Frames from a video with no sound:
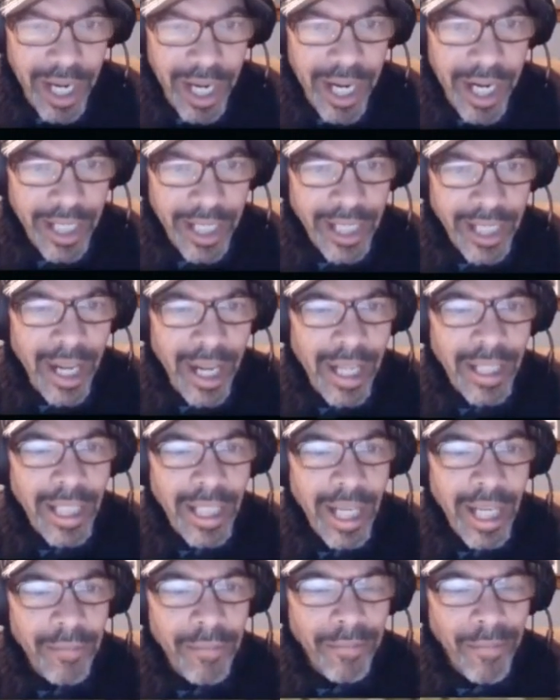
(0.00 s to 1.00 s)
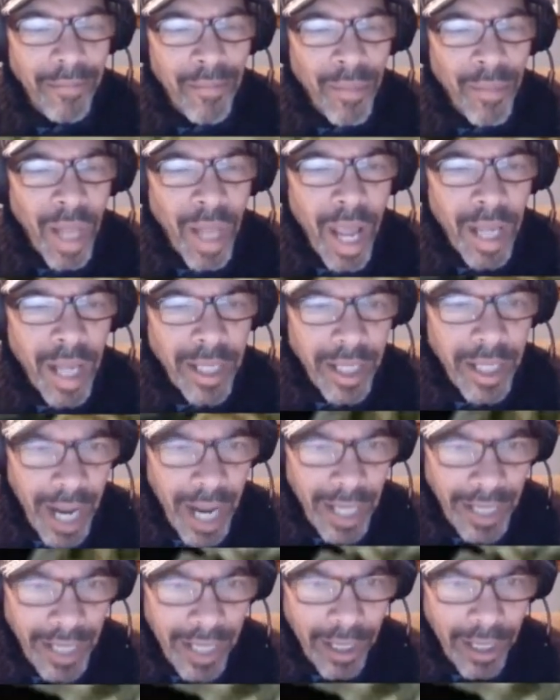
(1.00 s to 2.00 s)
It's a good
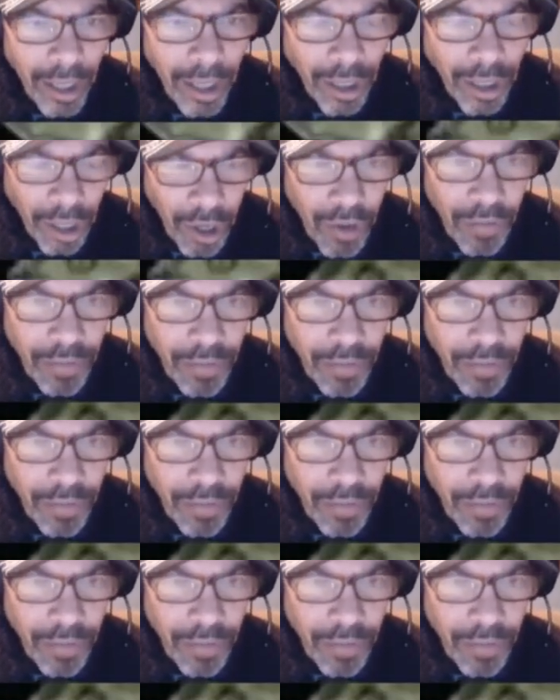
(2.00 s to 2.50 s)
idea to learn